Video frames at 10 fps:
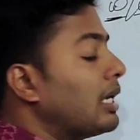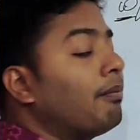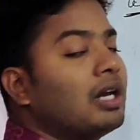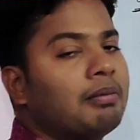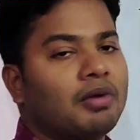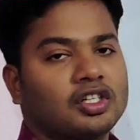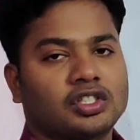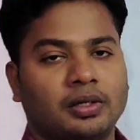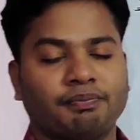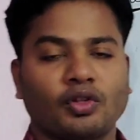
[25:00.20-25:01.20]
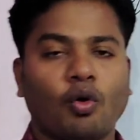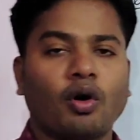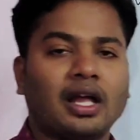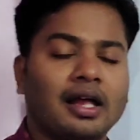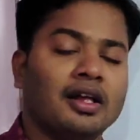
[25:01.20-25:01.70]
stable emulsion.
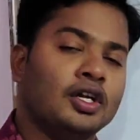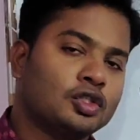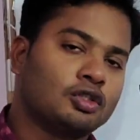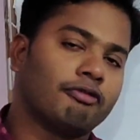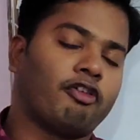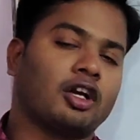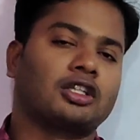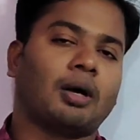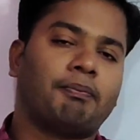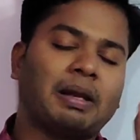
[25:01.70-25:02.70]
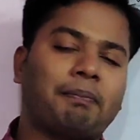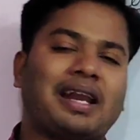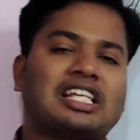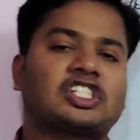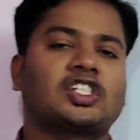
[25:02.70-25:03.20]
Okay, so for the
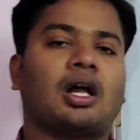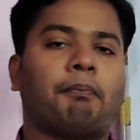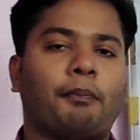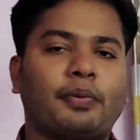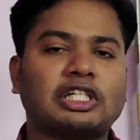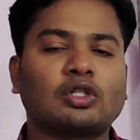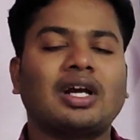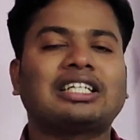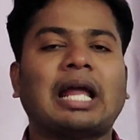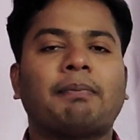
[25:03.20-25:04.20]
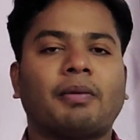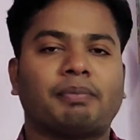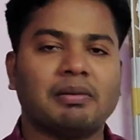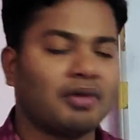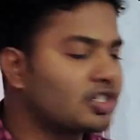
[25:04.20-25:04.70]
preparation of particular type
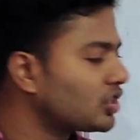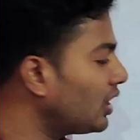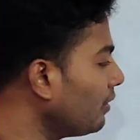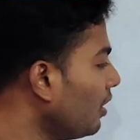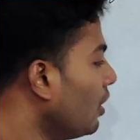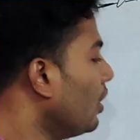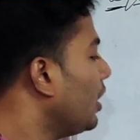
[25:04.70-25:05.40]
of emulsion,